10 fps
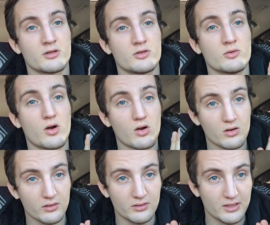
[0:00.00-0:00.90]
You
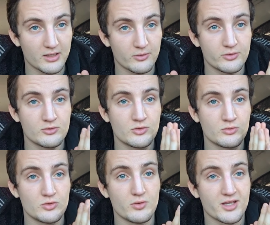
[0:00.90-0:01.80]
are allowed to do a